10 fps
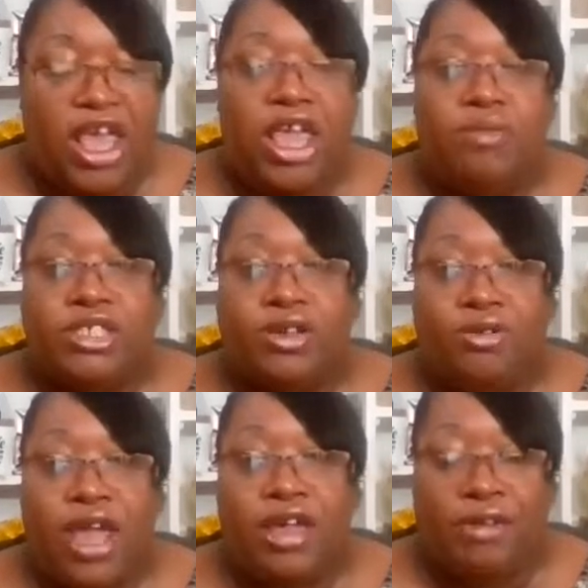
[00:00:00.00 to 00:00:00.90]
He was the
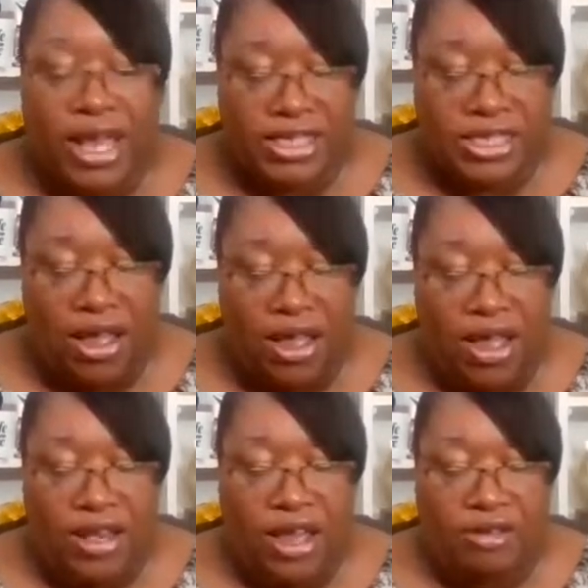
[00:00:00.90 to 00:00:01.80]

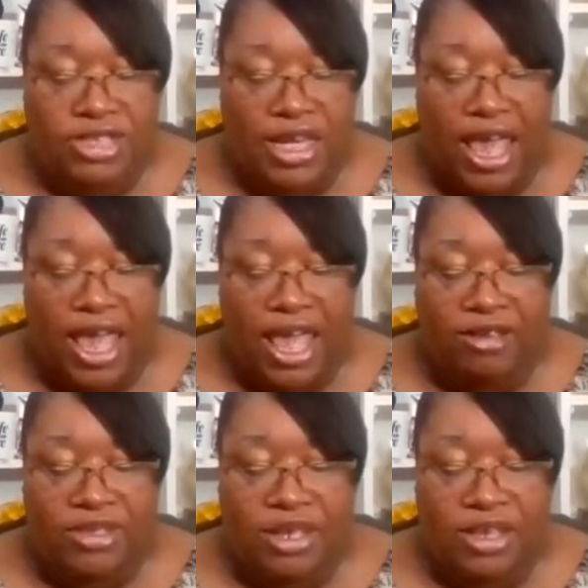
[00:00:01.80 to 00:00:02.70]
great-grandson of
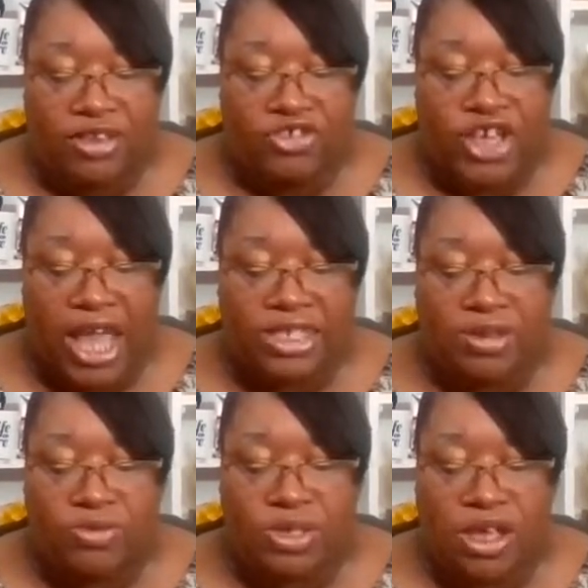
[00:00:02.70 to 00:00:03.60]
slaves.
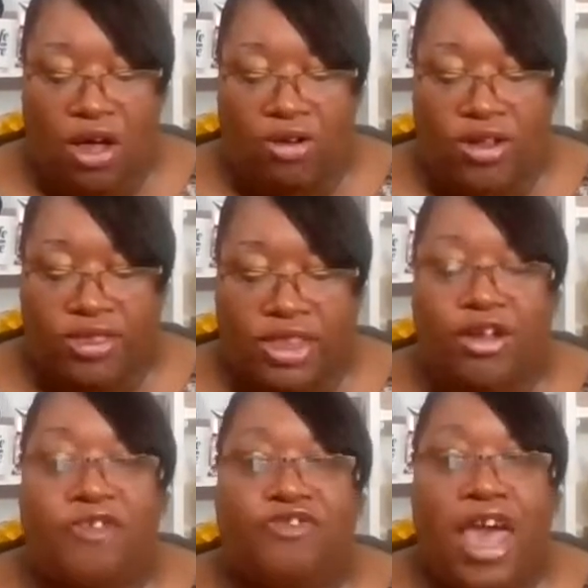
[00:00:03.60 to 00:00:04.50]
Jackson was only
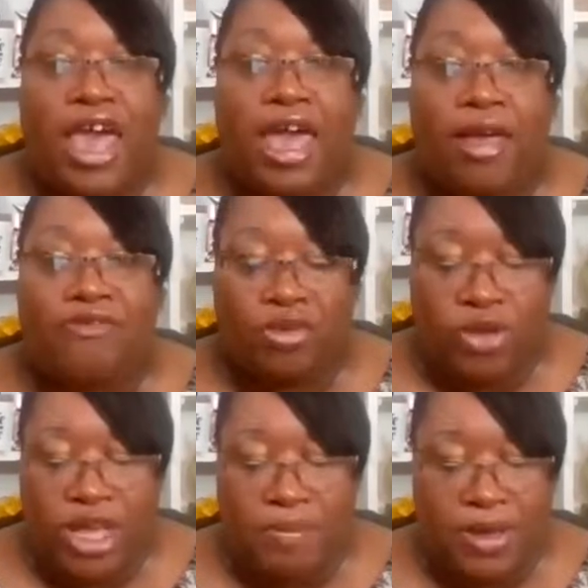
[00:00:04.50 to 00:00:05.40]
35
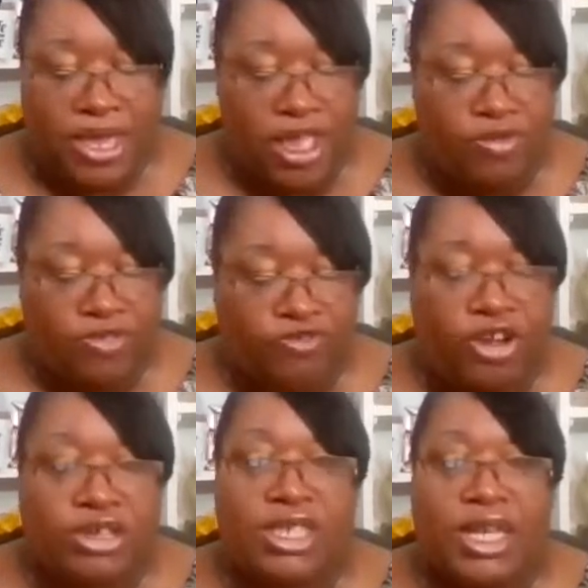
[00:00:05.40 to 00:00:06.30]
when he was
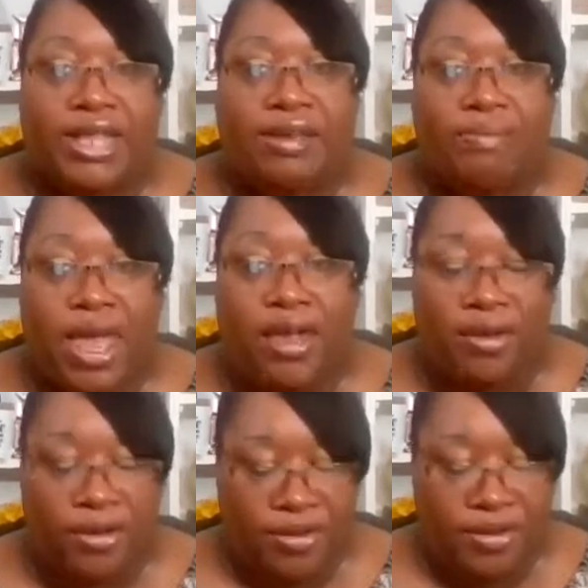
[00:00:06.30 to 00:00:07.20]
first elected
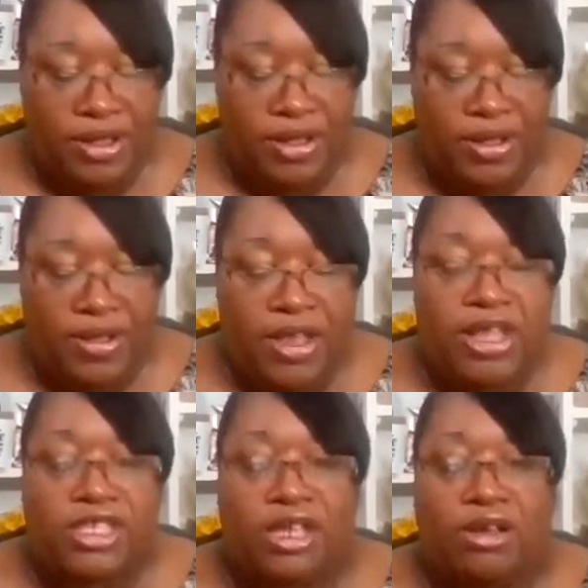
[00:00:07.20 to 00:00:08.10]
mayor.
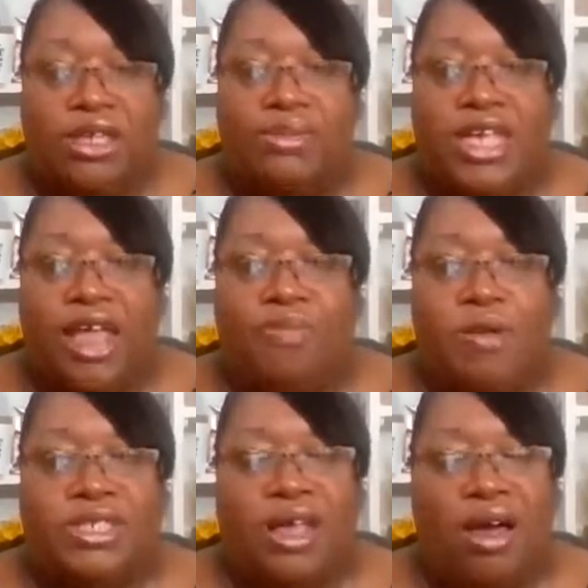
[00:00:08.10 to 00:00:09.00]
So sometimes
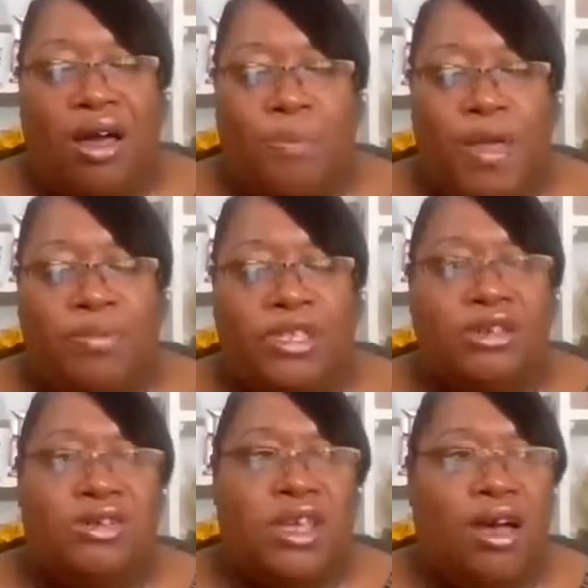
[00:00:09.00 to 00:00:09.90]
people say, oh, people
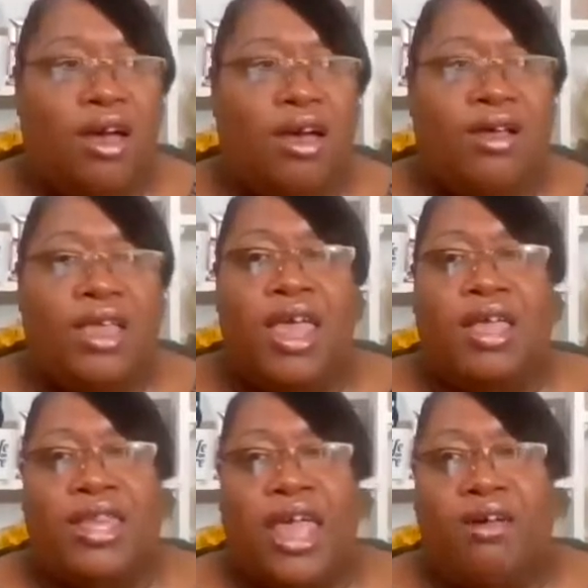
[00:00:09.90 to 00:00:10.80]
too young,
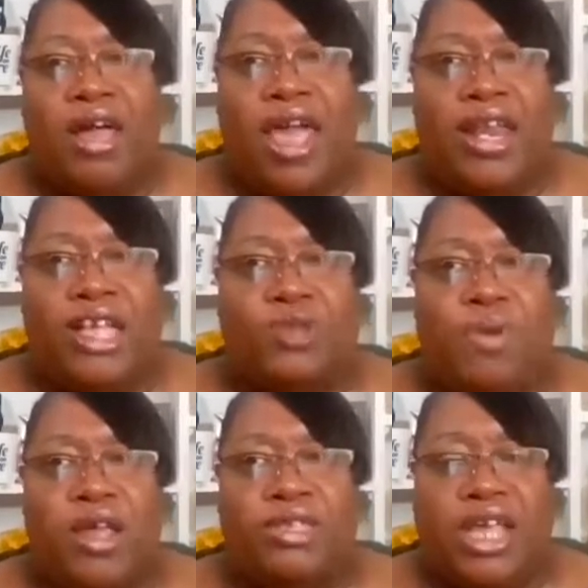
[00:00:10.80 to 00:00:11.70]
they don't have the
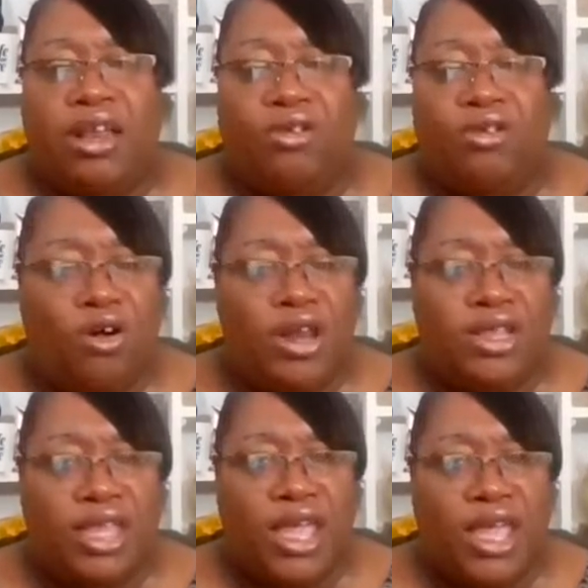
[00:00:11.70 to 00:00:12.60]
experience, they don't know
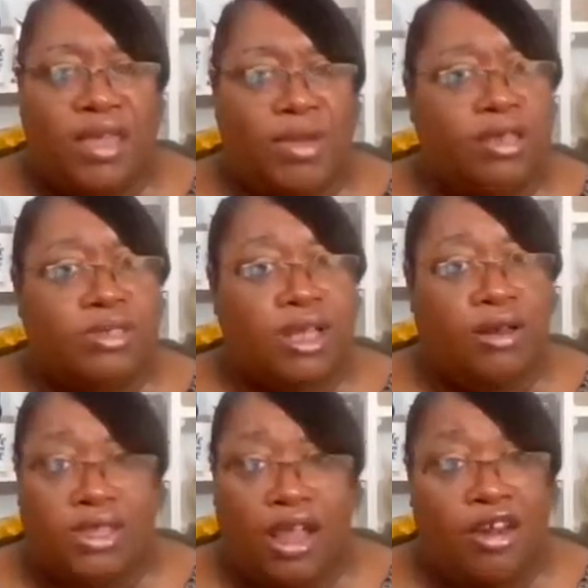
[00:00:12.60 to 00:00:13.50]
anything, but he was
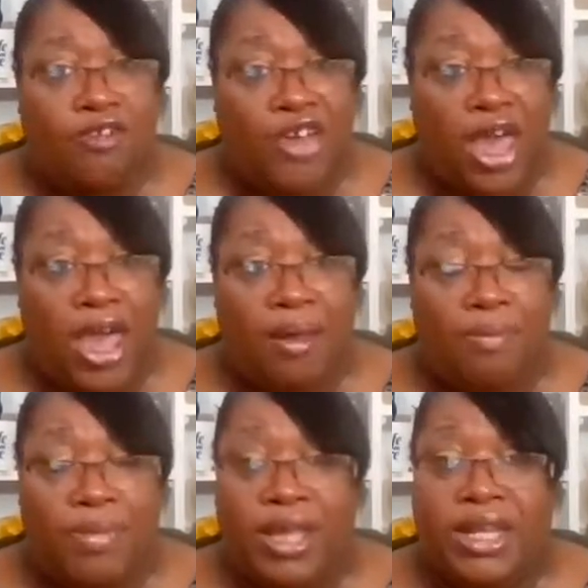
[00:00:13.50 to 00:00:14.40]
only 35
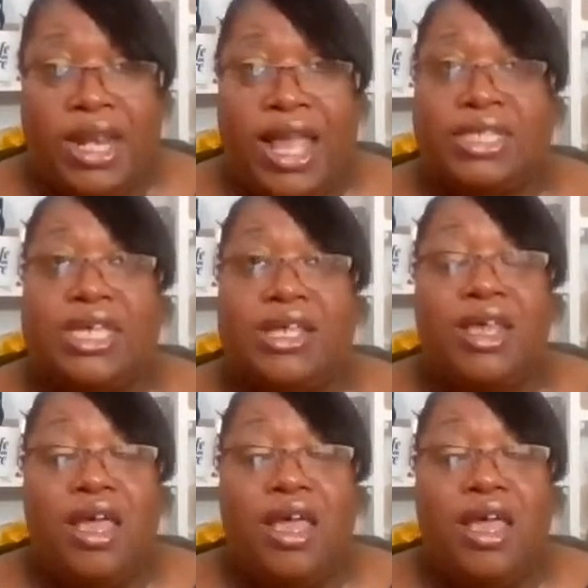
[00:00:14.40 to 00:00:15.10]
being elected